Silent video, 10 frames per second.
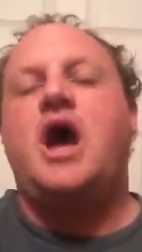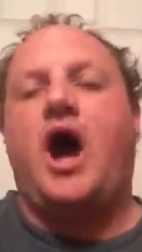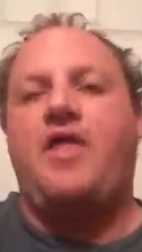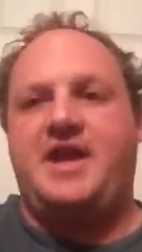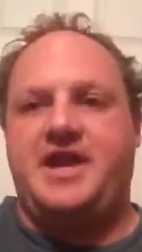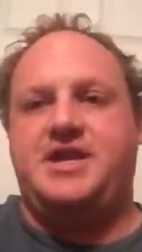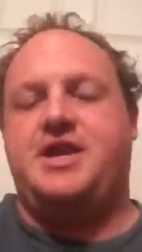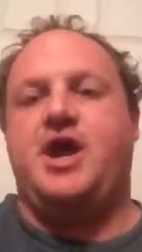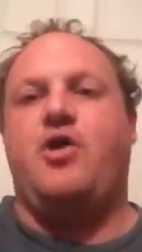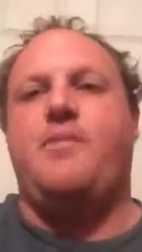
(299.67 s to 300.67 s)
all they needed
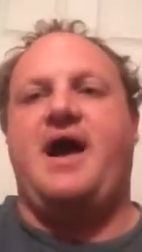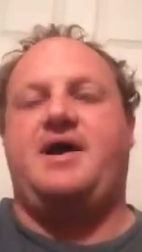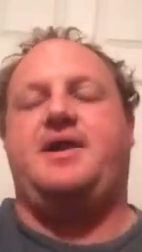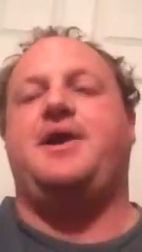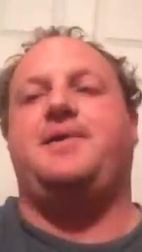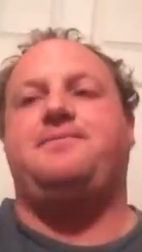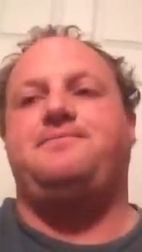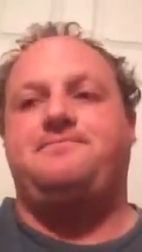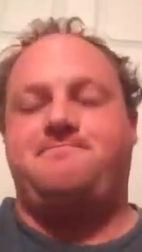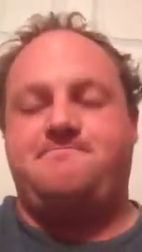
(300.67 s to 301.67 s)
to know about um,
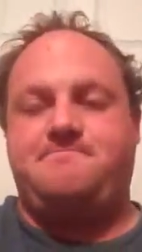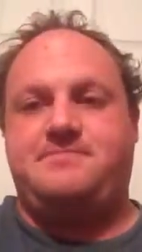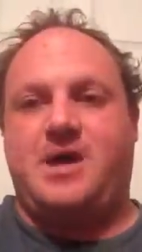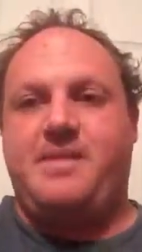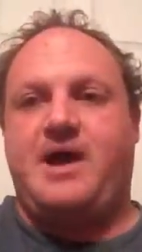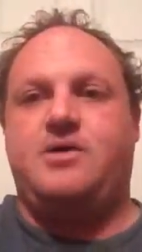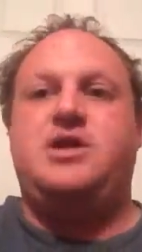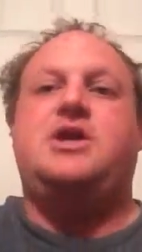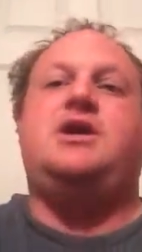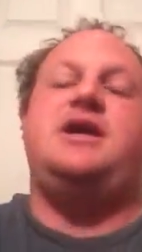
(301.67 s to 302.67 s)
about
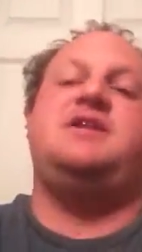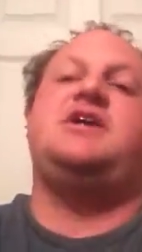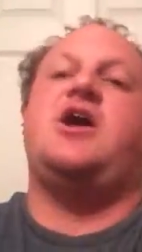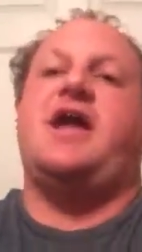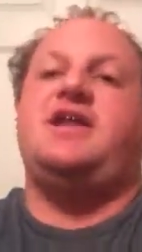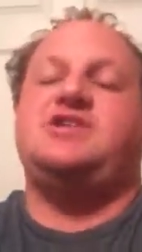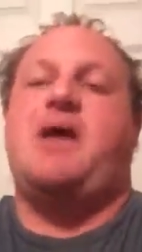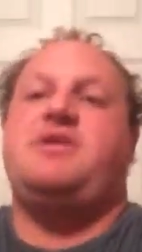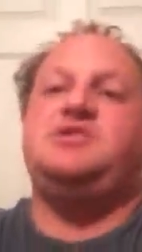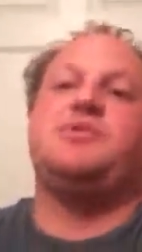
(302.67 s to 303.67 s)
interrogating Japanese